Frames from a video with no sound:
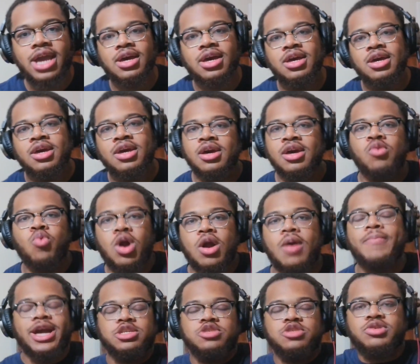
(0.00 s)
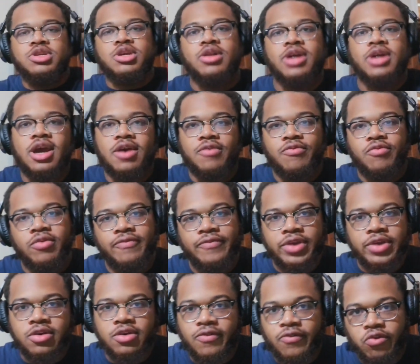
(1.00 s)
Welcome back to another F1 video
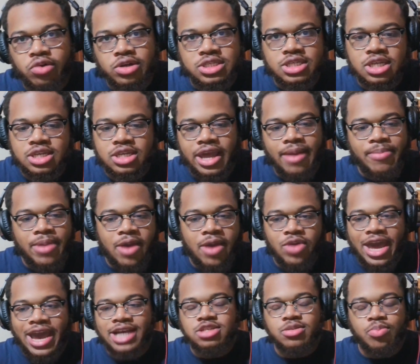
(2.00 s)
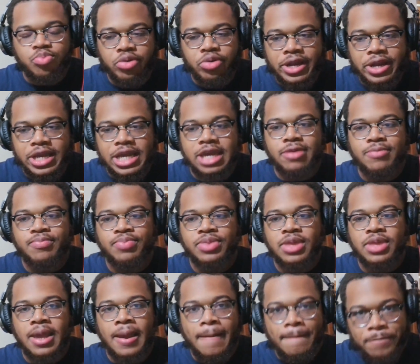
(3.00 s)
for today, man. We have some pretty
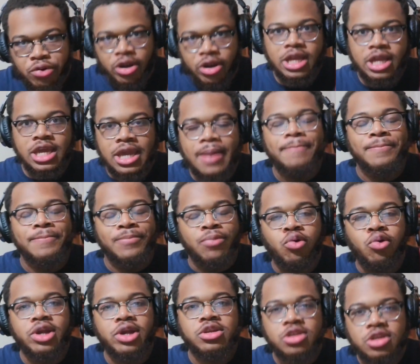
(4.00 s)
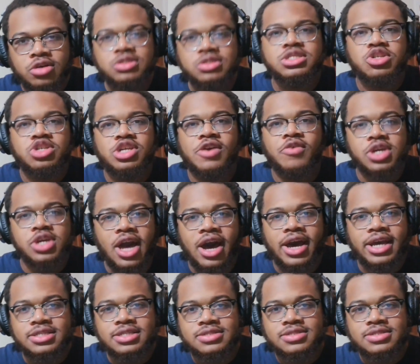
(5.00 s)
important news to share with you guys.